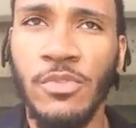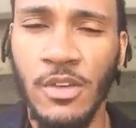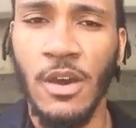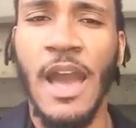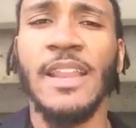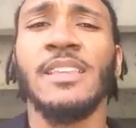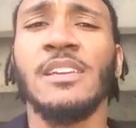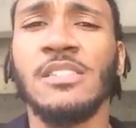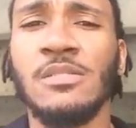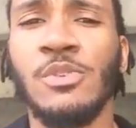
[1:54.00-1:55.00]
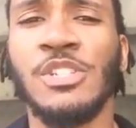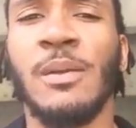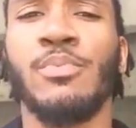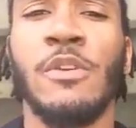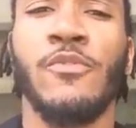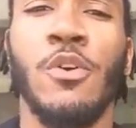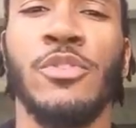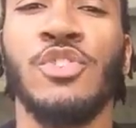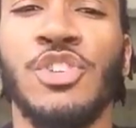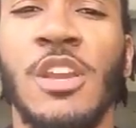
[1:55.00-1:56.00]
the ideas in which I bring
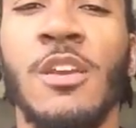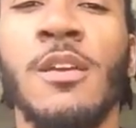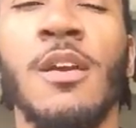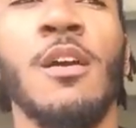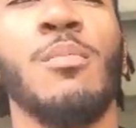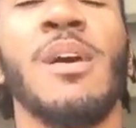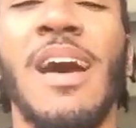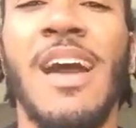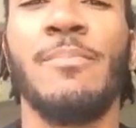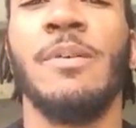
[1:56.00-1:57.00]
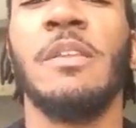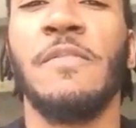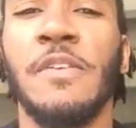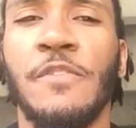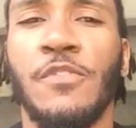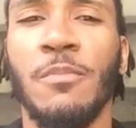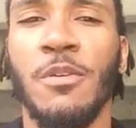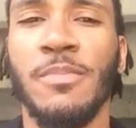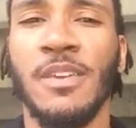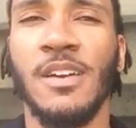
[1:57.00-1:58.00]
forth and share, but I benefit from
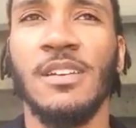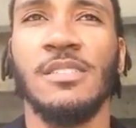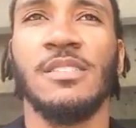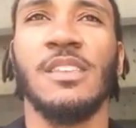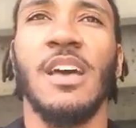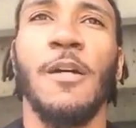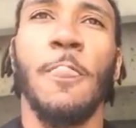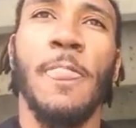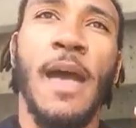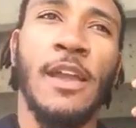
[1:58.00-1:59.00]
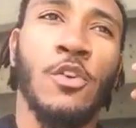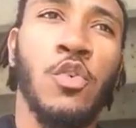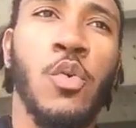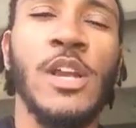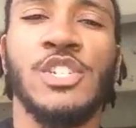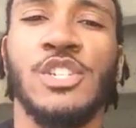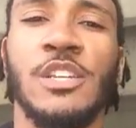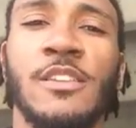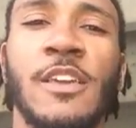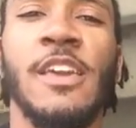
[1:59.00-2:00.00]
it because I
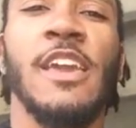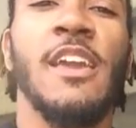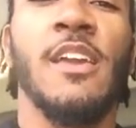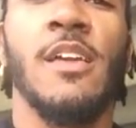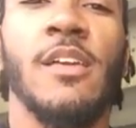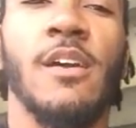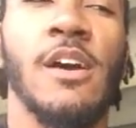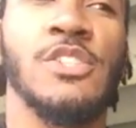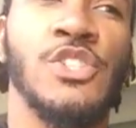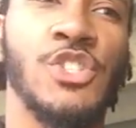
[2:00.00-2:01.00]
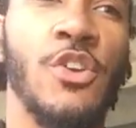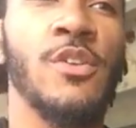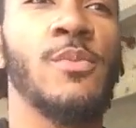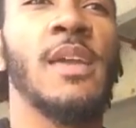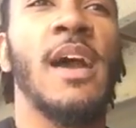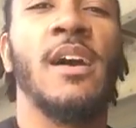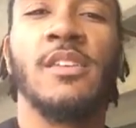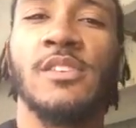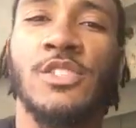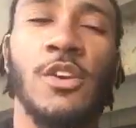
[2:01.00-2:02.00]
question a certain
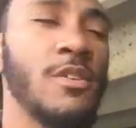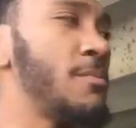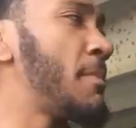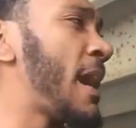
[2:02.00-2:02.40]
reality, a certain